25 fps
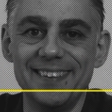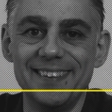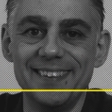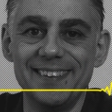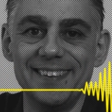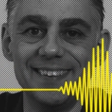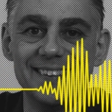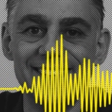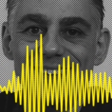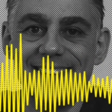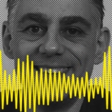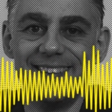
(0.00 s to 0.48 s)

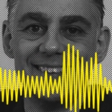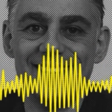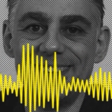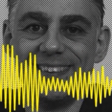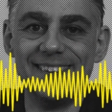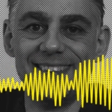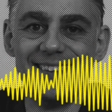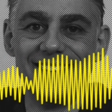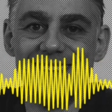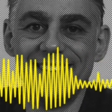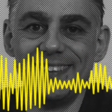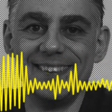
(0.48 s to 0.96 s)
but it's
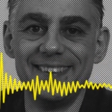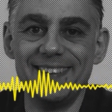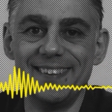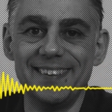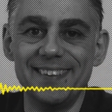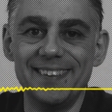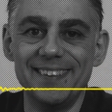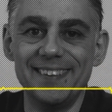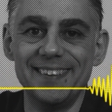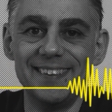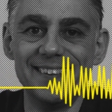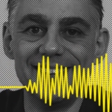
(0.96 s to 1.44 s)

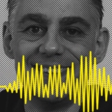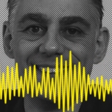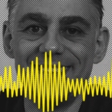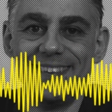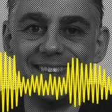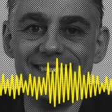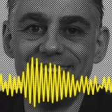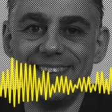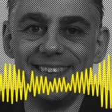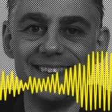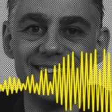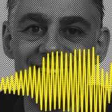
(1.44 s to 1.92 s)
exciting. And
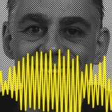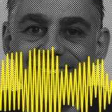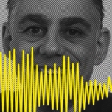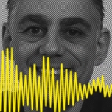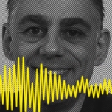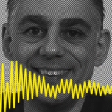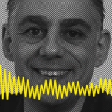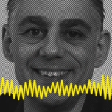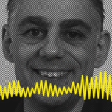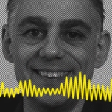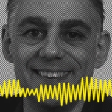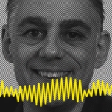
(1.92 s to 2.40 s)
this is
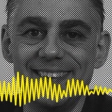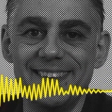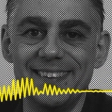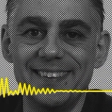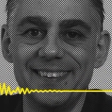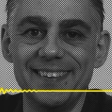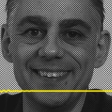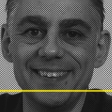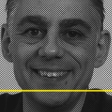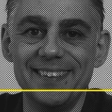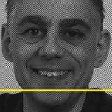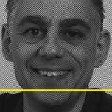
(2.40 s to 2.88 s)
why,
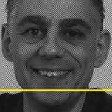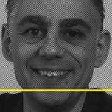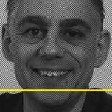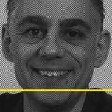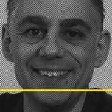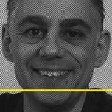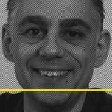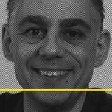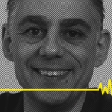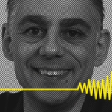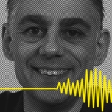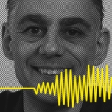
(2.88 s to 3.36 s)

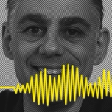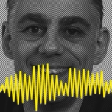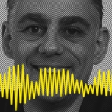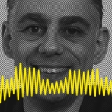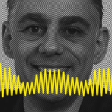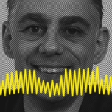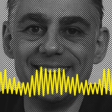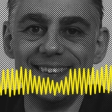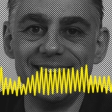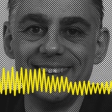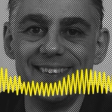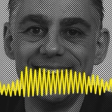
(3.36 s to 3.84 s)

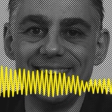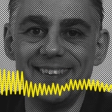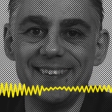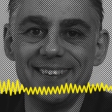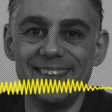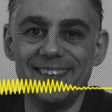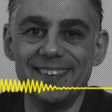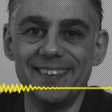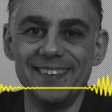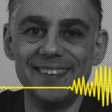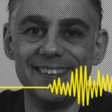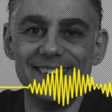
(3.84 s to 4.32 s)

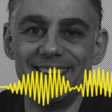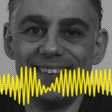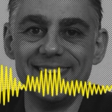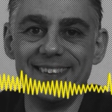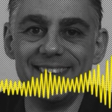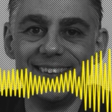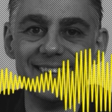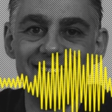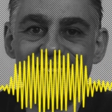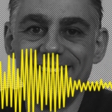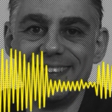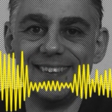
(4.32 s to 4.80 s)
you know,
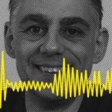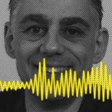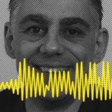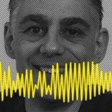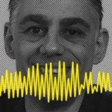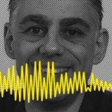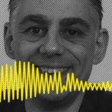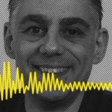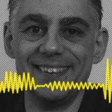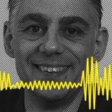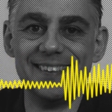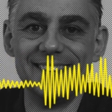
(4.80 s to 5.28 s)
working
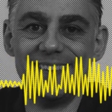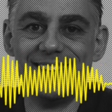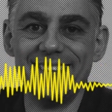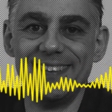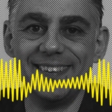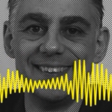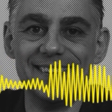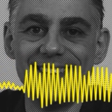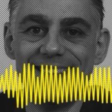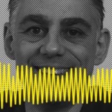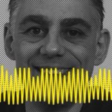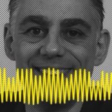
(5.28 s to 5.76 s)
on some
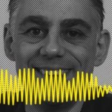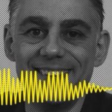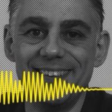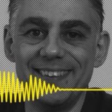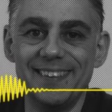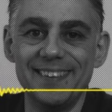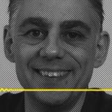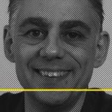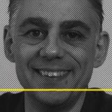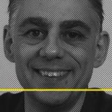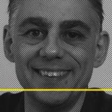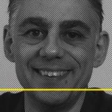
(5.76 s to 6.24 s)
of
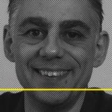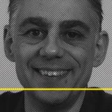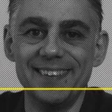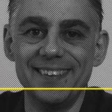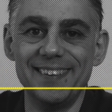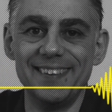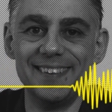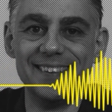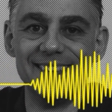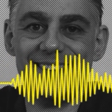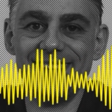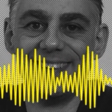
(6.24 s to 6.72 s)
the,
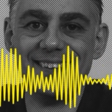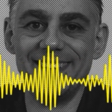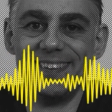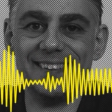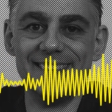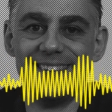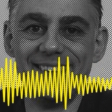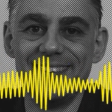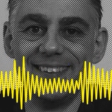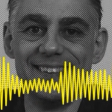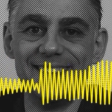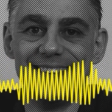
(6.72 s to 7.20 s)
you know,
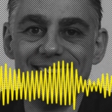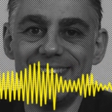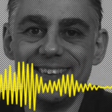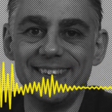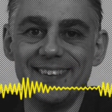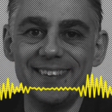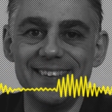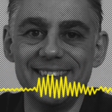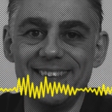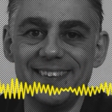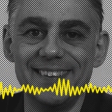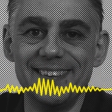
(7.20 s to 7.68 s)
Vital
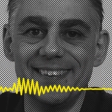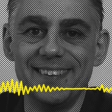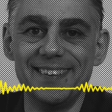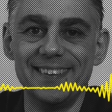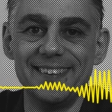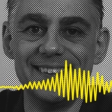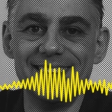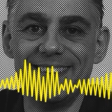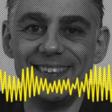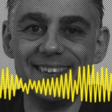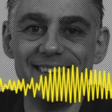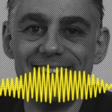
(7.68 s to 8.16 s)
Lacerda, for
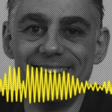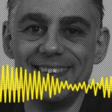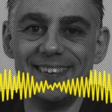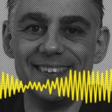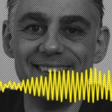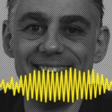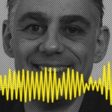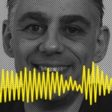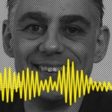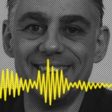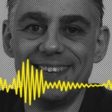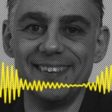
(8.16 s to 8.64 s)
example, right? Me
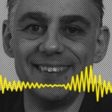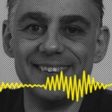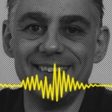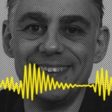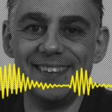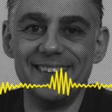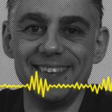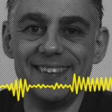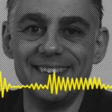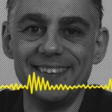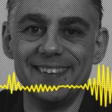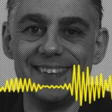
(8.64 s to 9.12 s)
and Vital
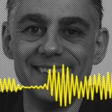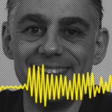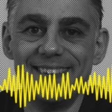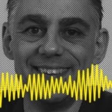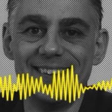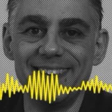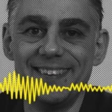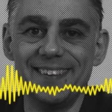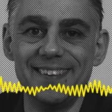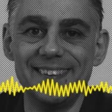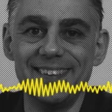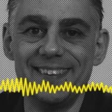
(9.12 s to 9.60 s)
have become
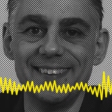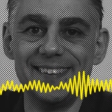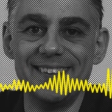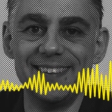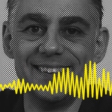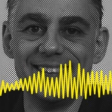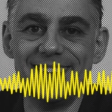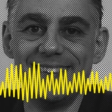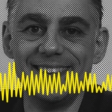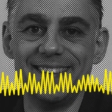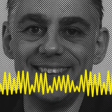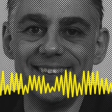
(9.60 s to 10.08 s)
friends over the years,
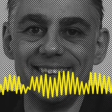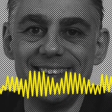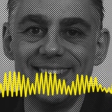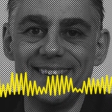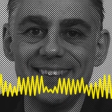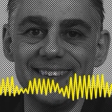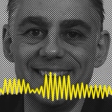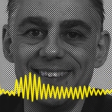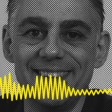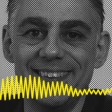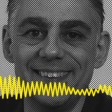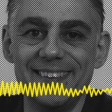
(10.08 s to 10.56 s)
and I'm now
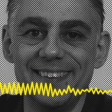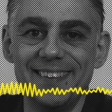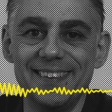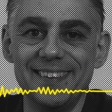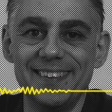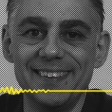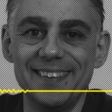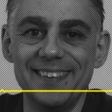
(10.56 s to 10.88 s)
known as